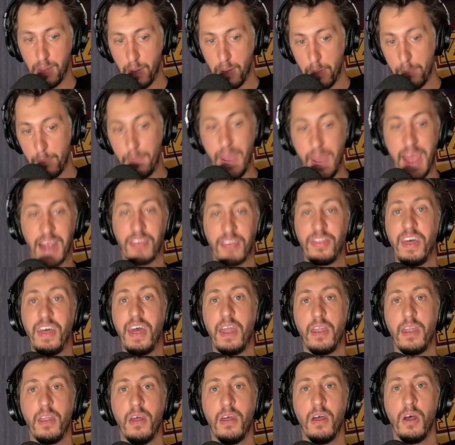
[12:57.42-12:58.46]
back
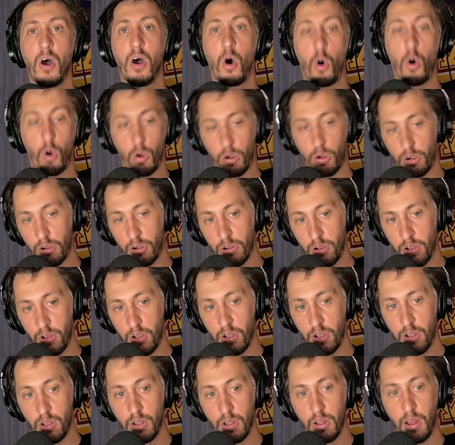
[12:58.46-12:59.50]
then or
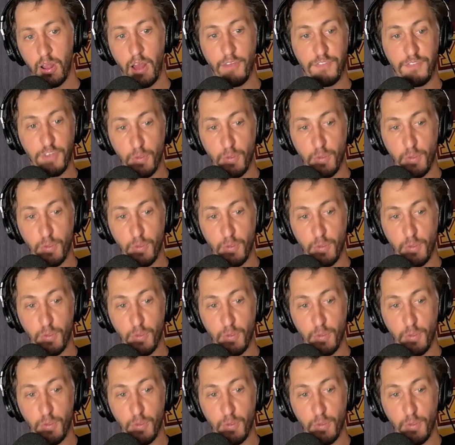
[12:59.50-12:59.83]
a few